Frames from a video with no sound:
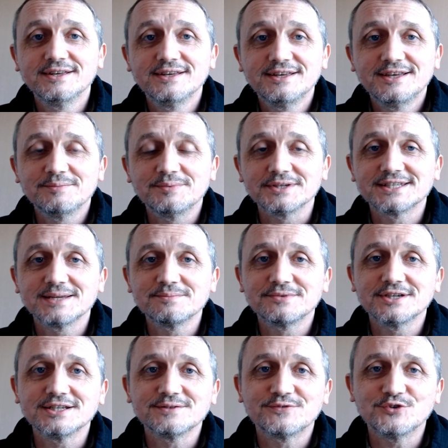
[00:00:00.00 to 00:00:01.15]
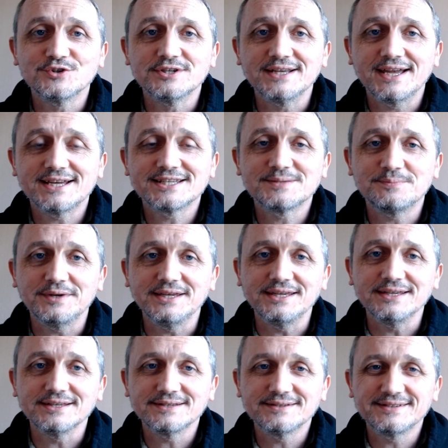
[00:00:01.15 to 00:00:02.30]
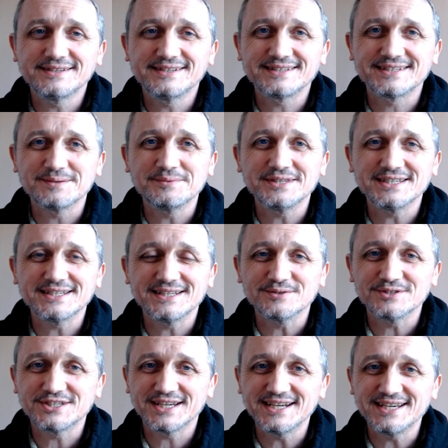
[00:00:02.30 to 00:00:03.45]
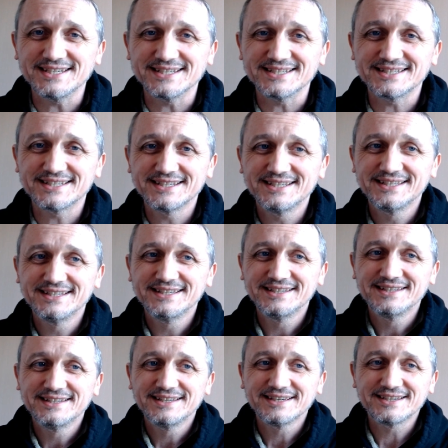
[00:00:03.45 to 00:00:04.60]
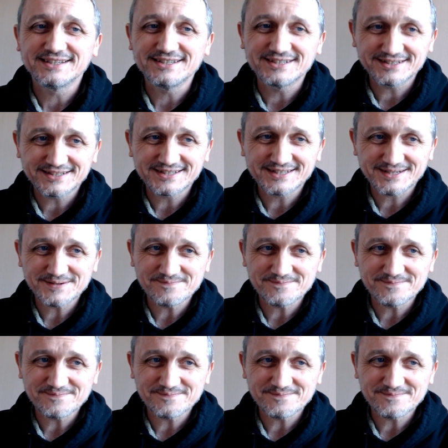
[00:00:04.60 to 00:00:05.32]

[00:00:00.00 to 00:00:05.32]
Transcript: But sometimes for an Aspie, some of these little changes can just